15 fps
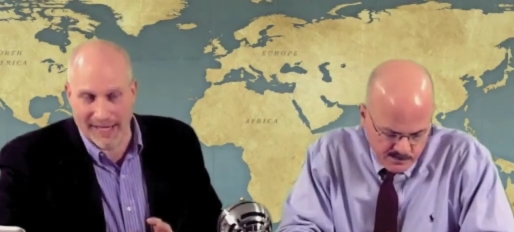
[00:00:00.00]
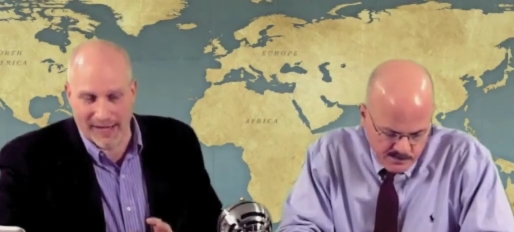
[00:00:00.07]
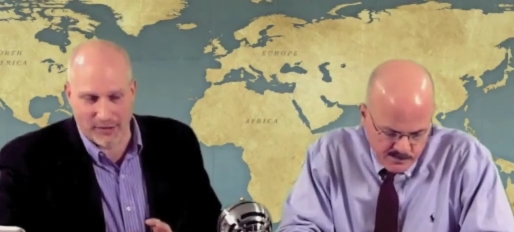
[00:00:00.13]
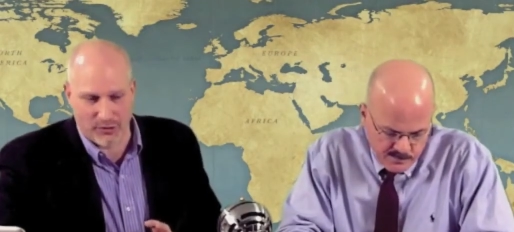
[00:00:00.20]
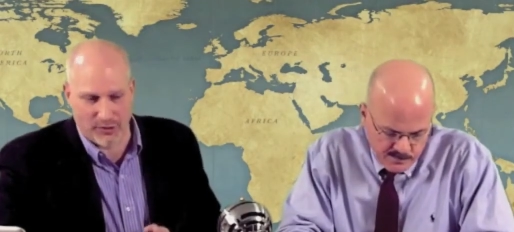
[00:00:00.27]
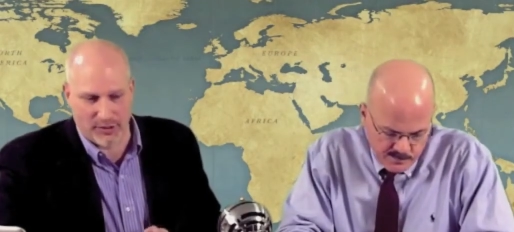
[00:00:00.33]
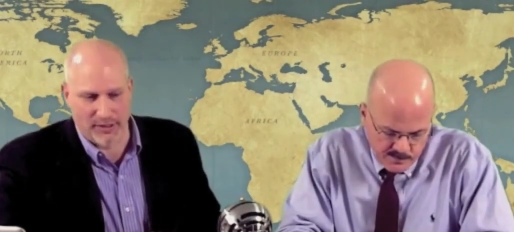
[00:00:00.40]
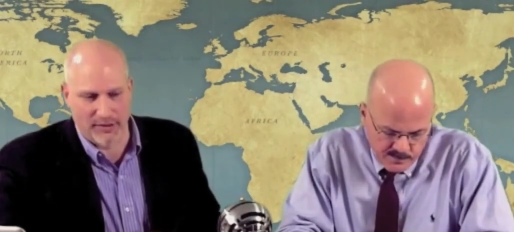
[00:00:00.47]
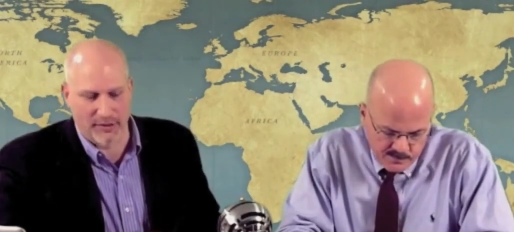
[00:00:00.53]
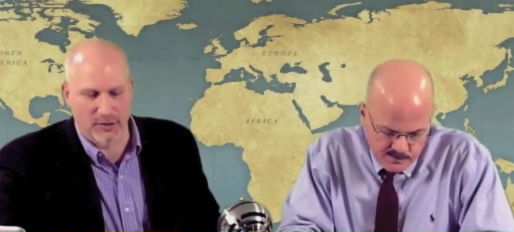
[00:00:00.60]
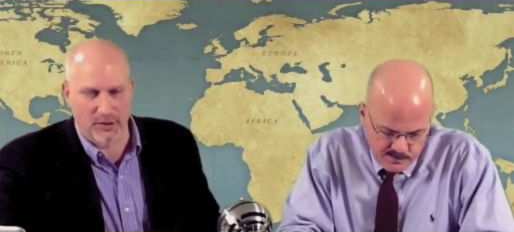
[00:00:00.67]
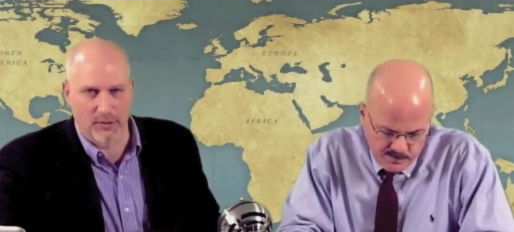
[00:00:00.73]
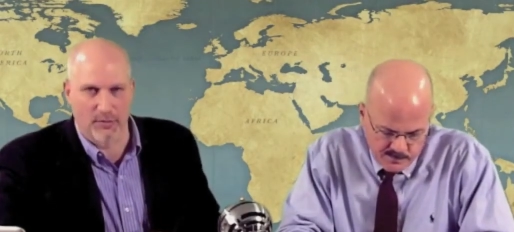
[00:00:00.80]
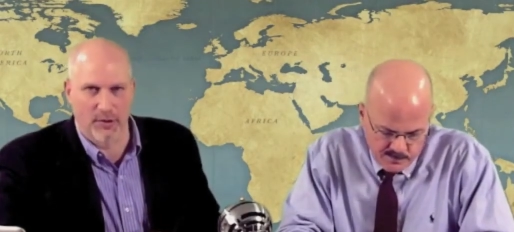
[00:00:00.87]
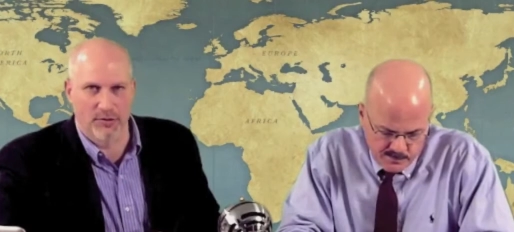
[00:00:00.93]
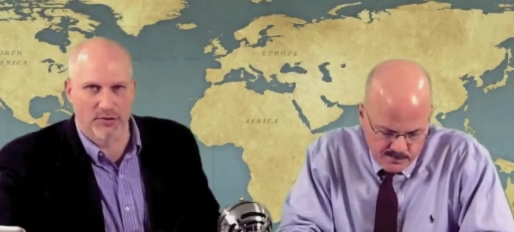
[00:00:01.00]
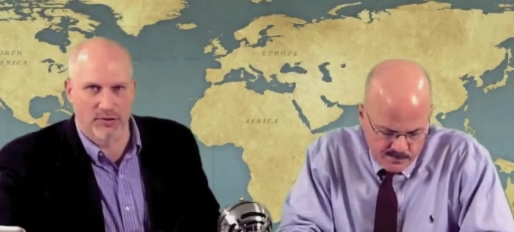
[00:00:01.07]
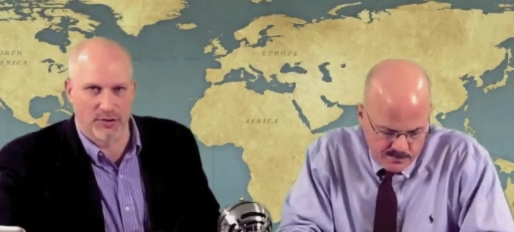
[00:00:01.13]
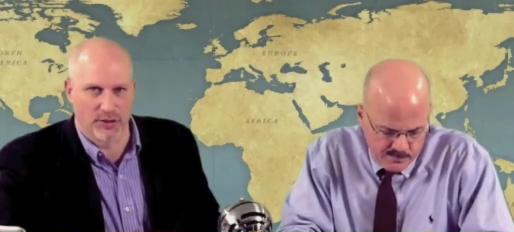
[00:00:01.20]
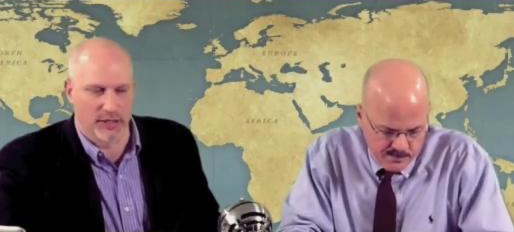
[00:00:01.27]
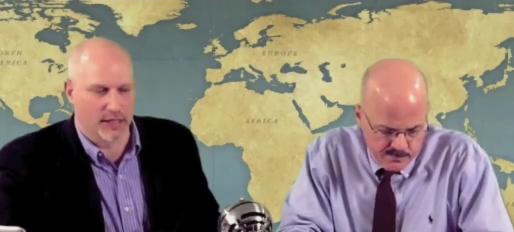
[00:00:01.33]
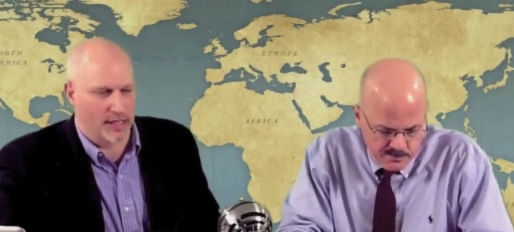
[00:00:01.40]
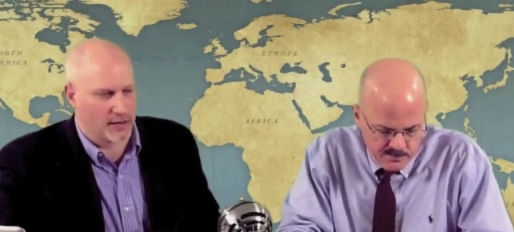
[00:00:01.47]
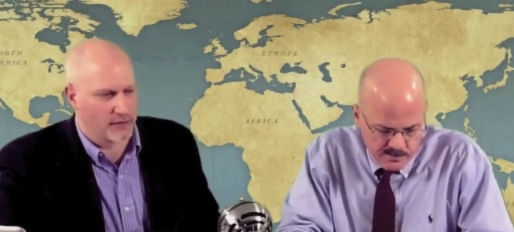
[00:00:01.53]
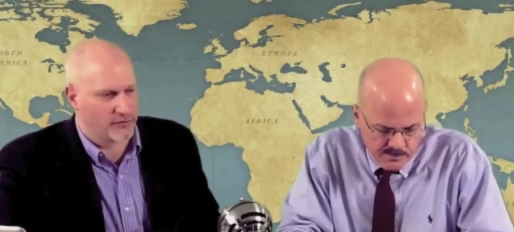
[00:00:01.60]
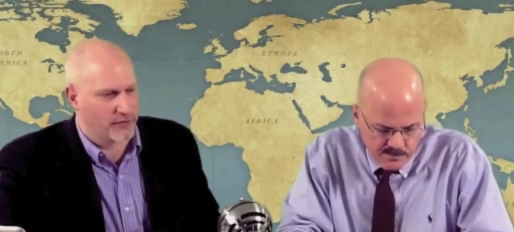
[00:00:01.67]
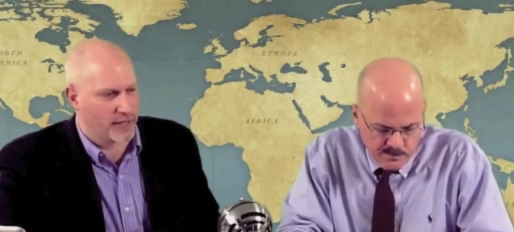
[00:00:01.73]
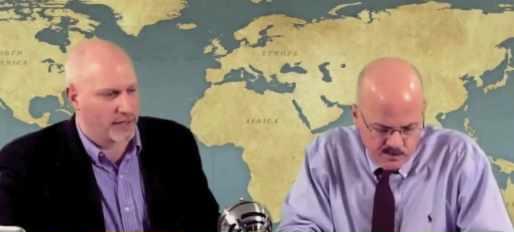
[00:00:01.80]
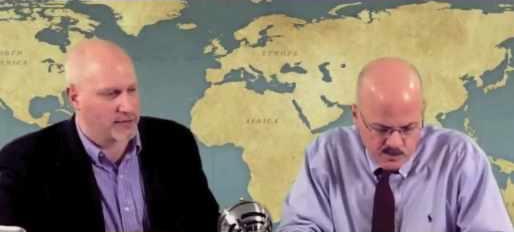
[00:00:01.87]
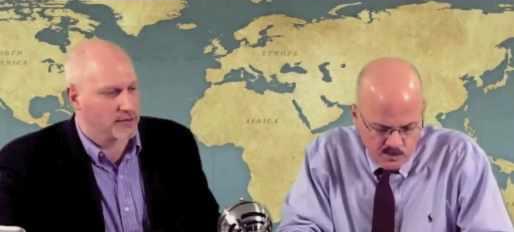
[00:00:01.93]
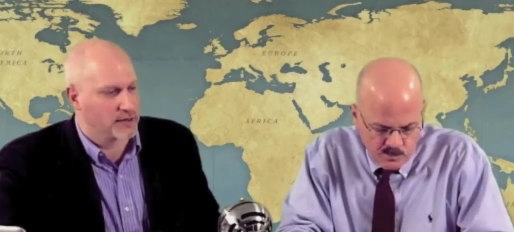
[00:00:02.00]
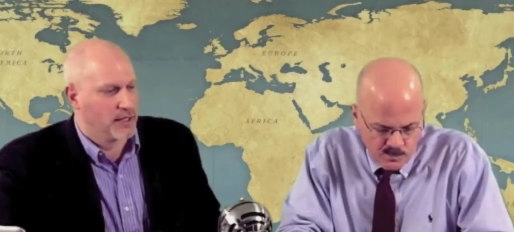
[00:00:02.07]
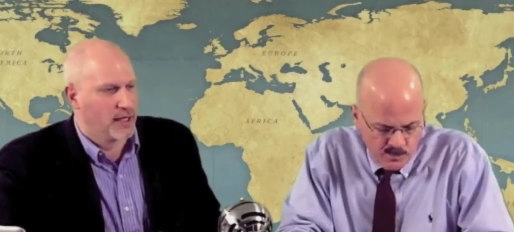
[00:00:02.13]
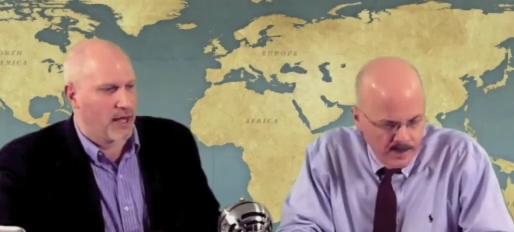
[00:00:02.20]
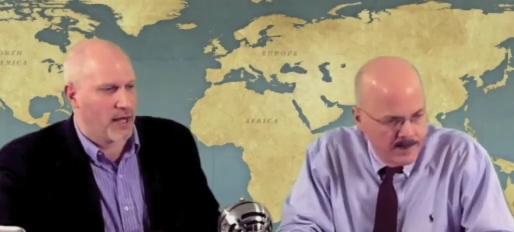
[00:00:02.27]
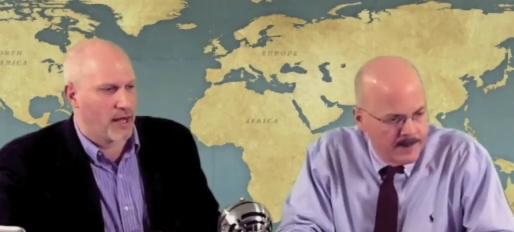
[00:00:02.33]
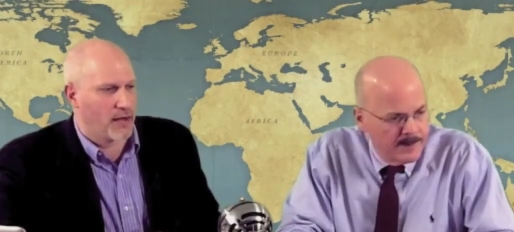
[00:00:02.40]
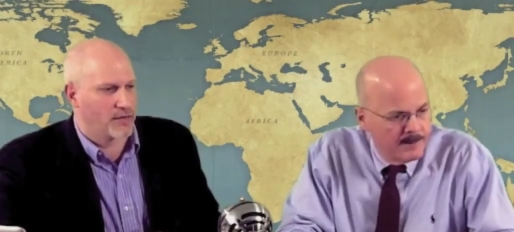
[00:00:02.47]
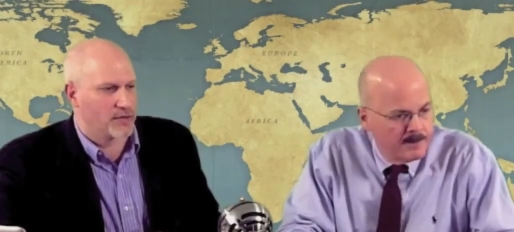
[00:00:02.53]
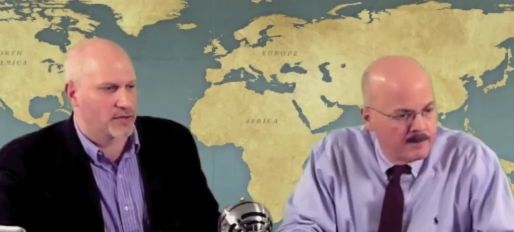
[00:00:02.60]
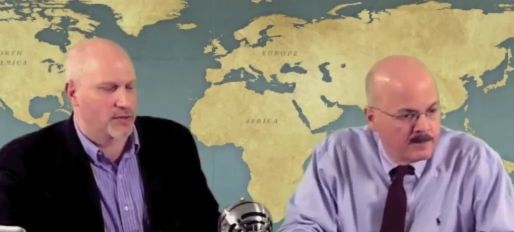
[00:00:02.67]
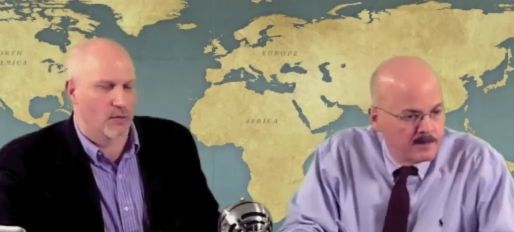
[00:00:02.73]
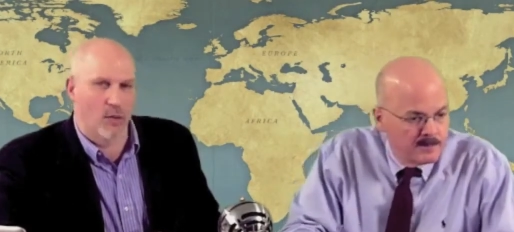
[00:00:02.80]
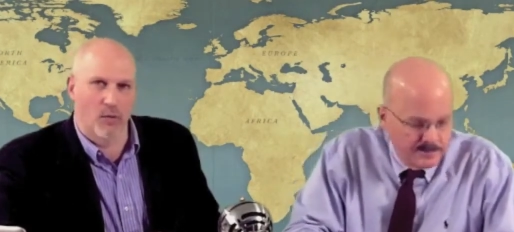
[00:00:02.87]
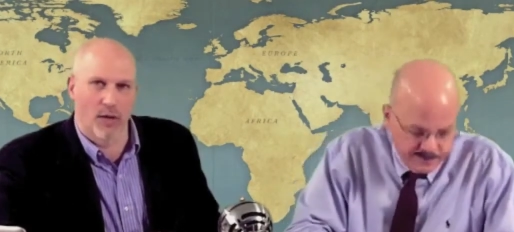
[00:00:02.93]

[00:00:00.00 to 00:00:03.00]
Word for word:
Speaker 1: actually, in this emergency kind of phase. Obviously, we